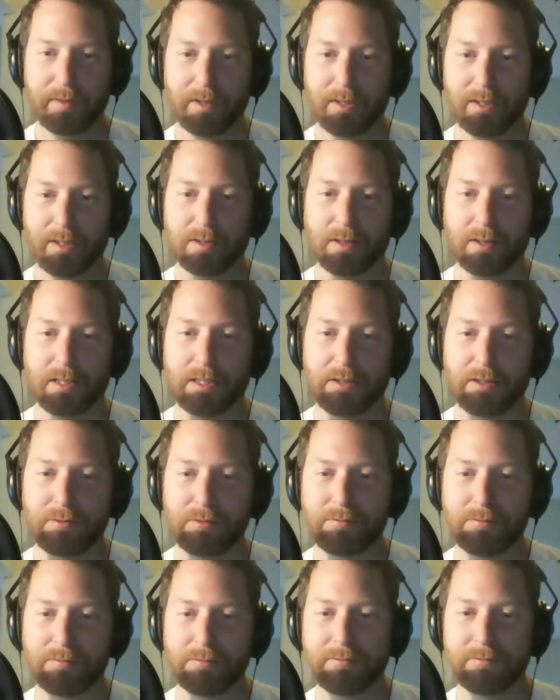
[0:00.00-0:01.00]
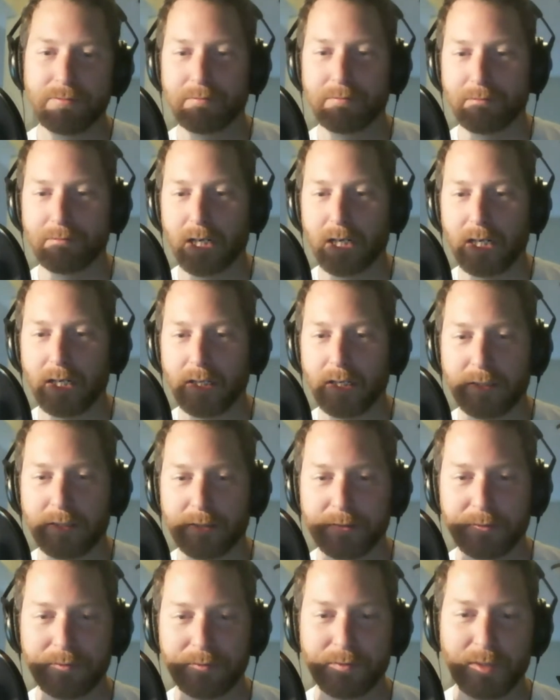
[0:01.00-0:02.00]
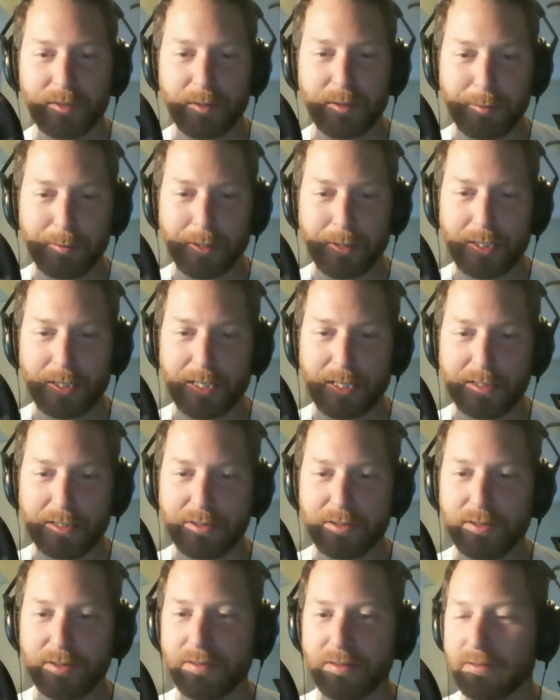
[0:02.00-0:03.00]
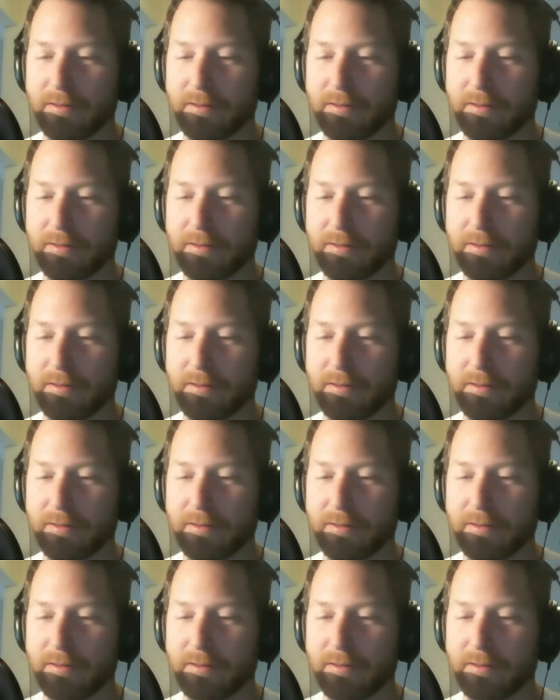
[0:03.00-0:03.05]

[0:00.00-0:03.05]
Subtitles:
That's all I do, bruh. I'm a podcaster.